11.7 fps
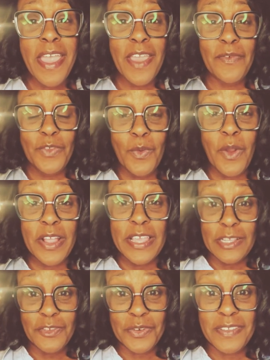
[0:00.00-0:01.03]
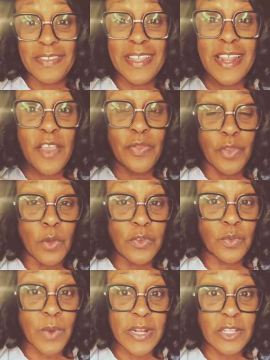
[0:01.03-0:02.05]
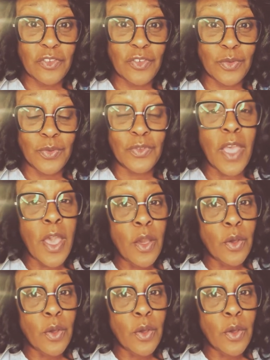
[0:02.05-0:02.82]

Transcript: If you are interested in those running shoes,